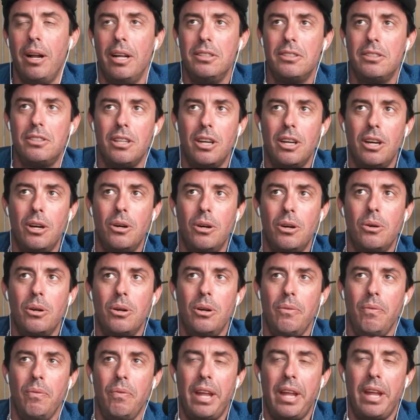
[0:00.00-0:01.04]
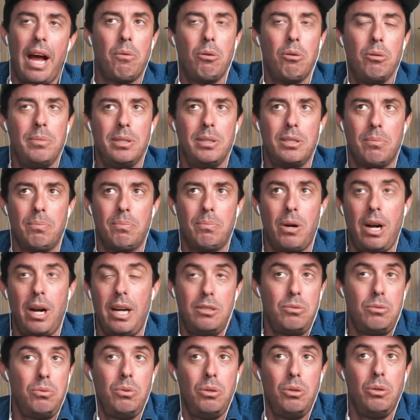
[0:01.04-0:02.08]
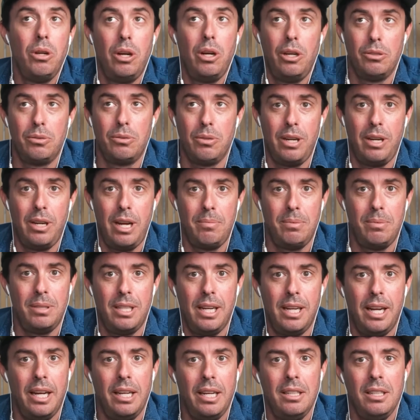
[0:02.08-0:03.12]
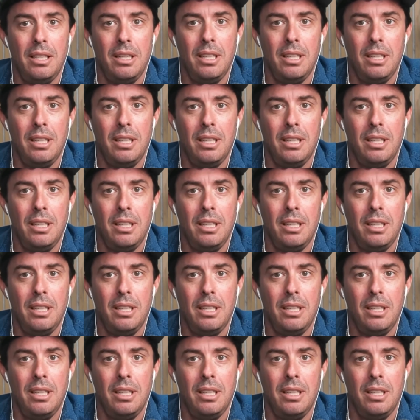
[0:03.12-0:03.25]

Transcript: And so I wouldn't be surprised. Who knows what'll happen today?